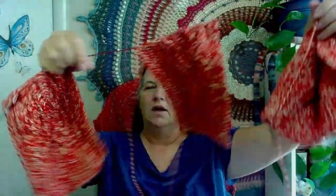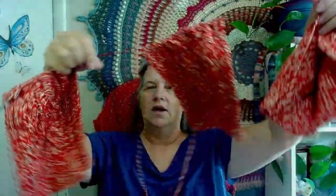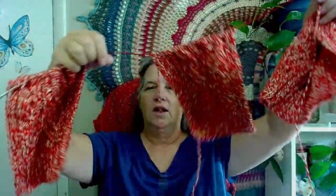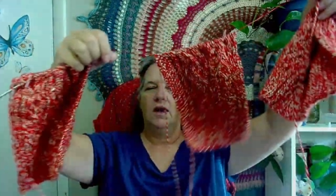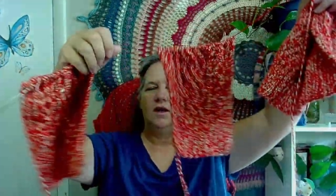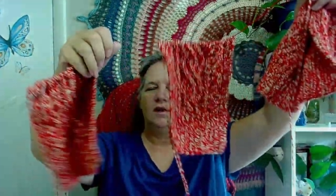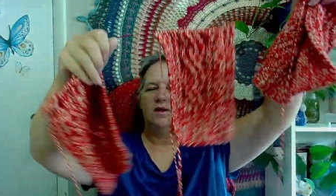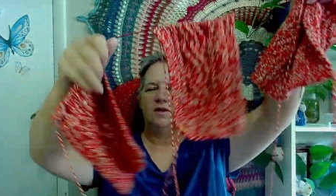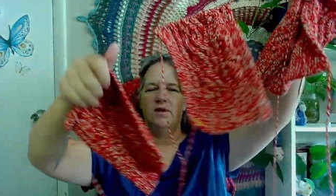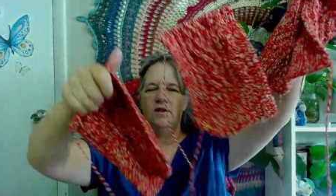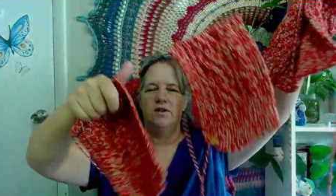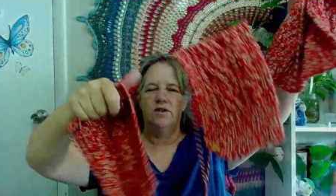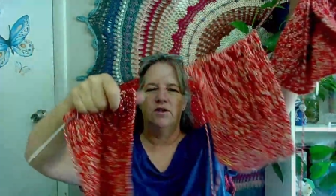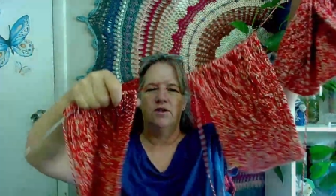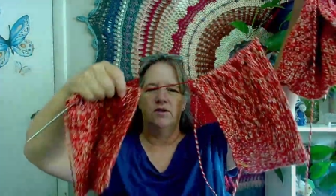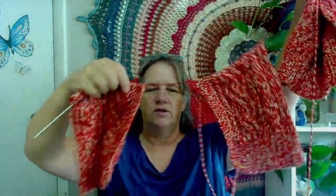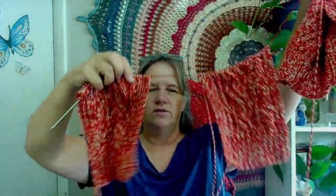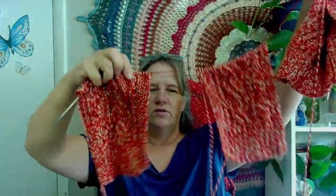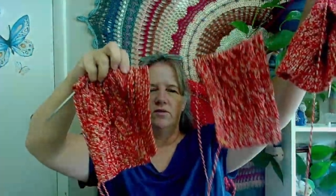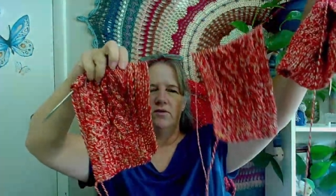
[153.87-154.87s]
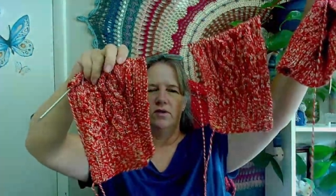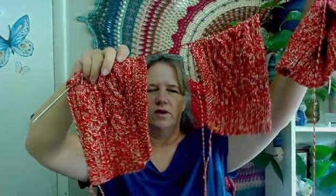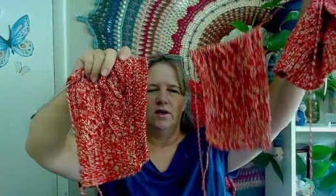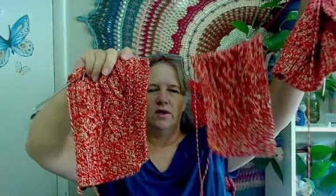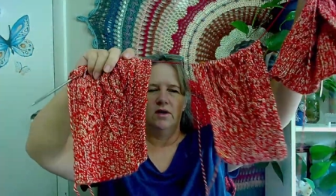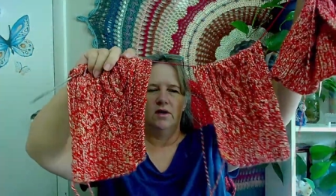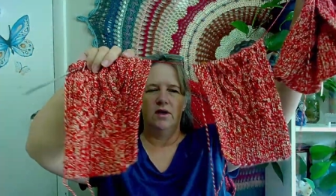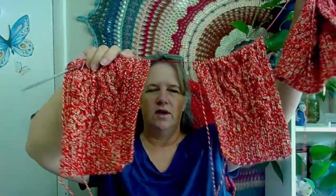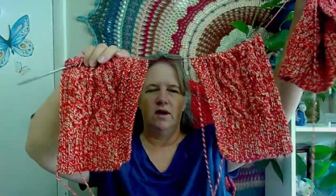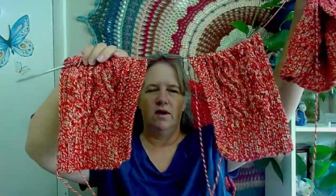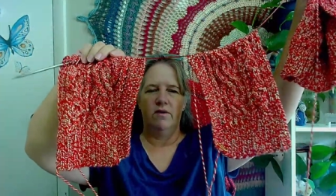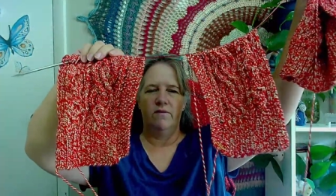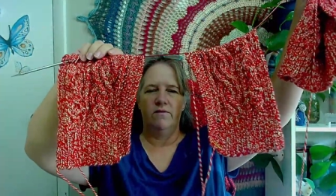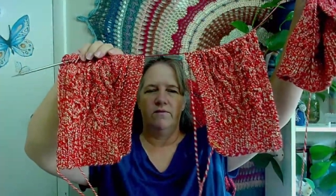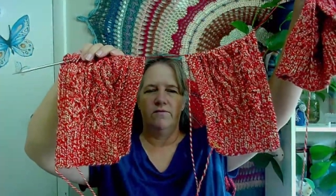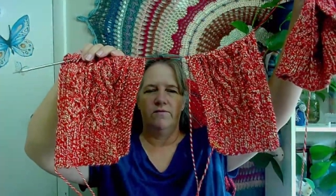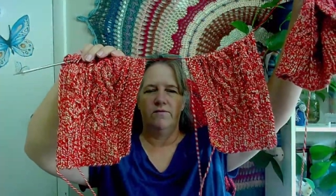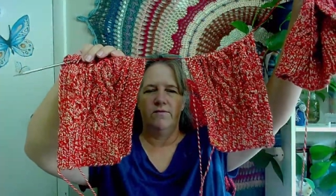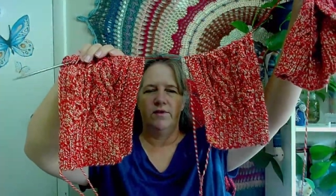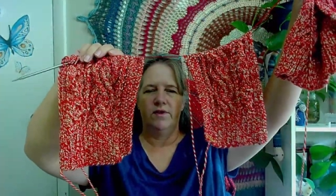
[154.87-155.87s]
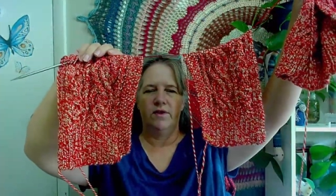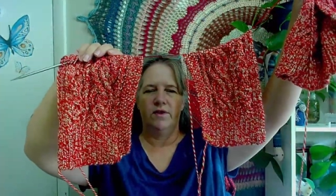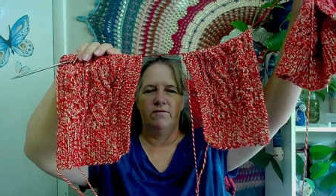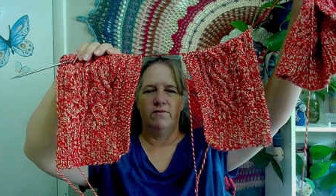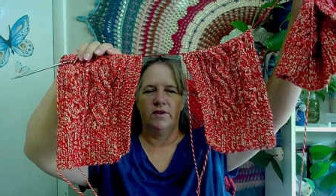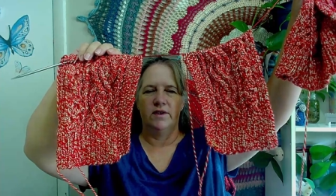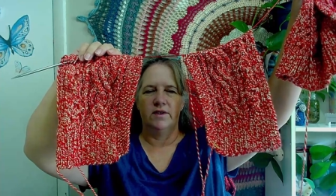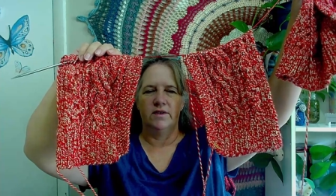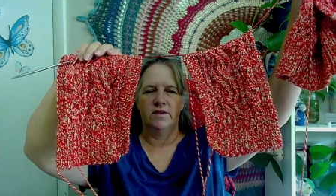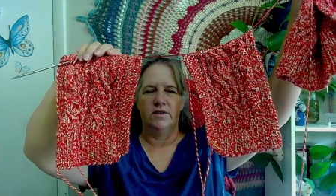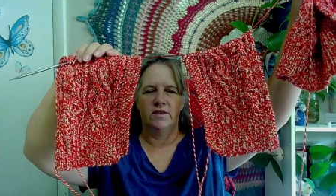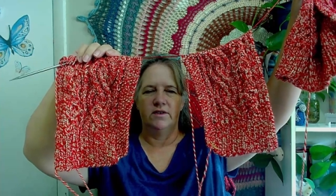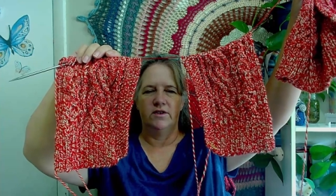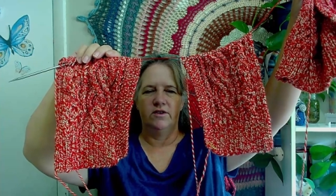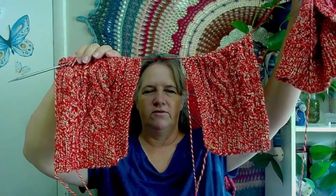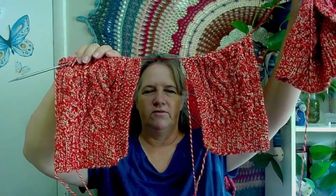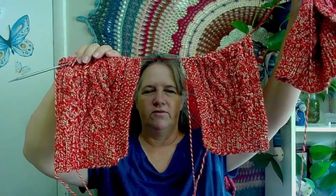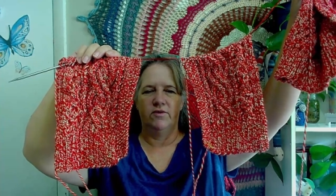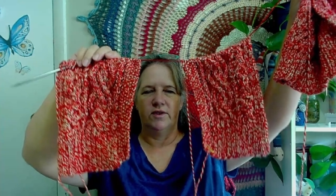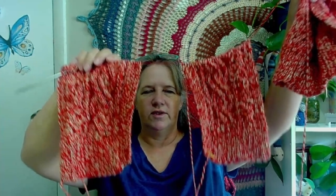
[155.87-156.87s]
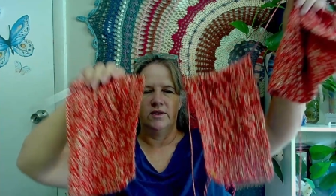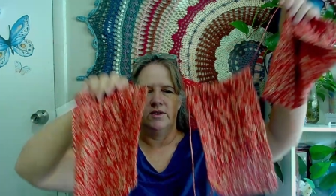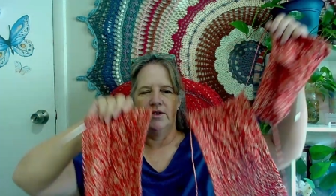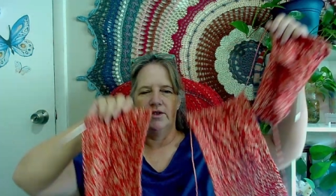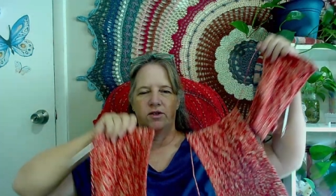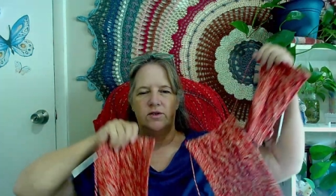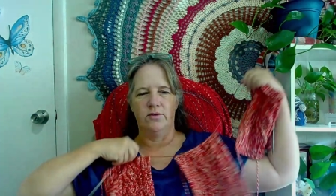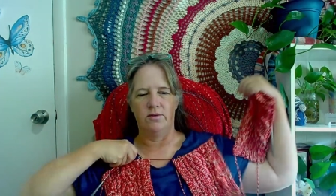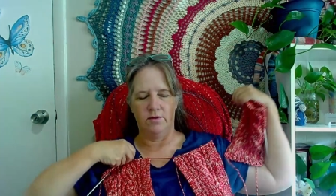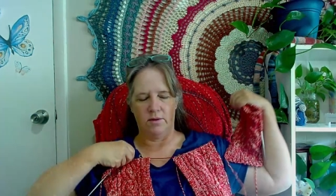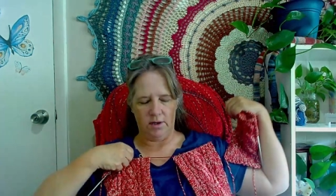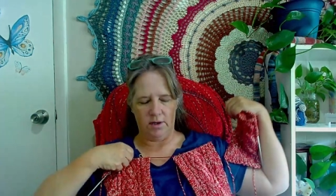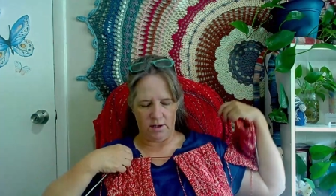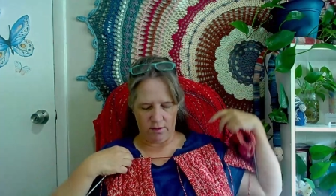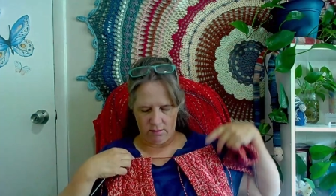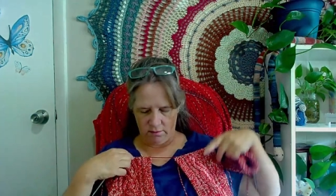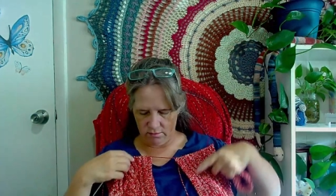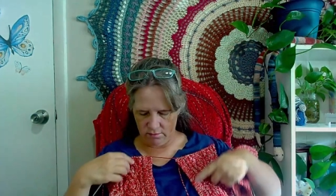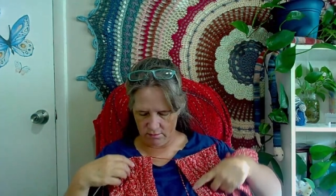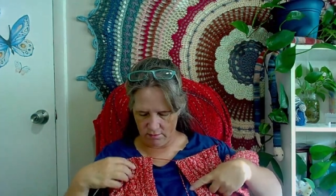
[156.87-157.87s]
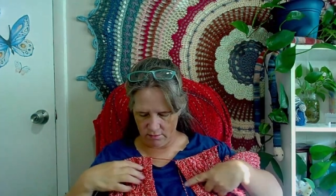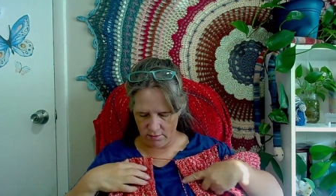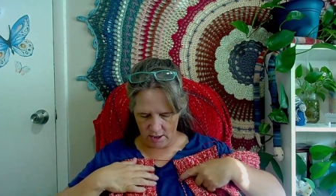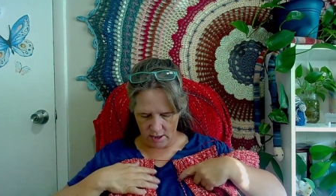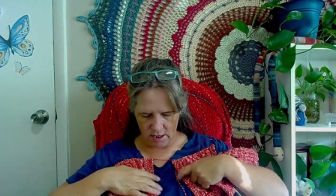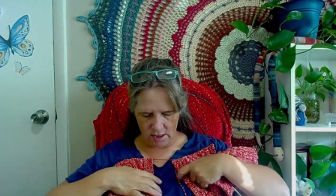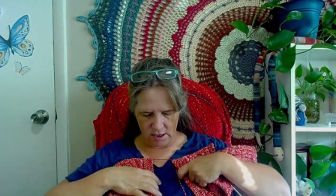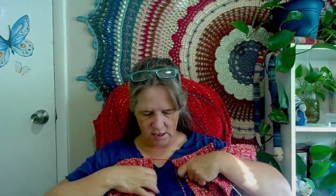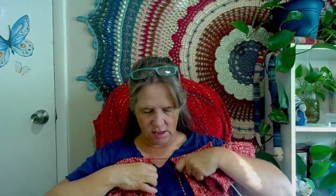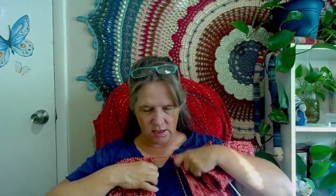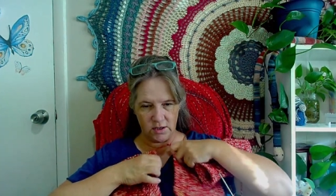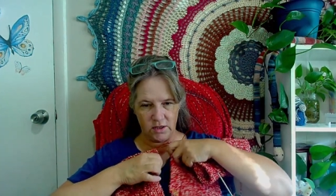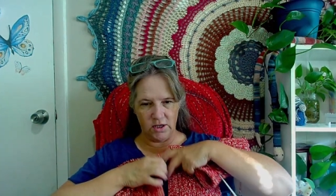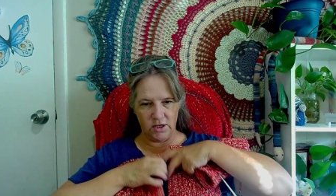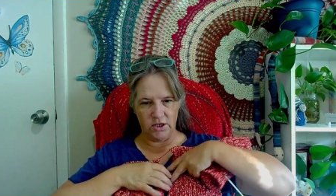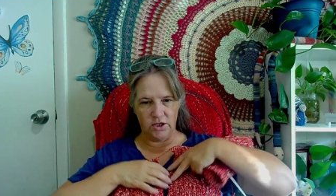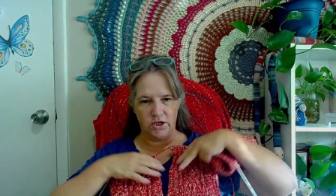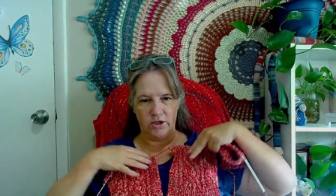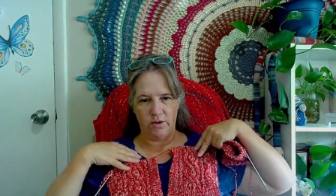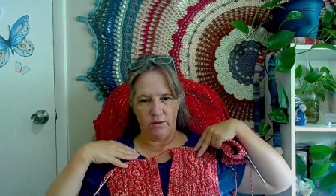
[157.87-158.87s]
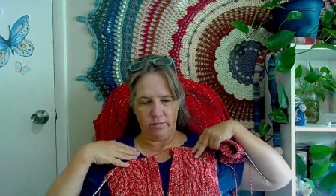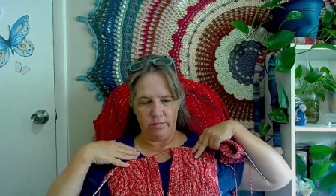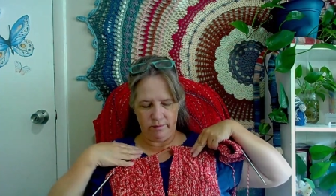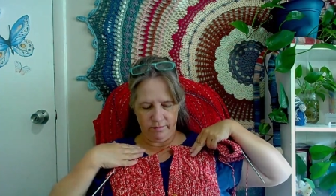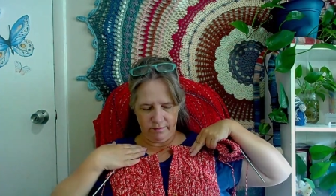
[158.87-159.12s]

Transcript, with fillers: and the two, the front two, front two, you know, the two.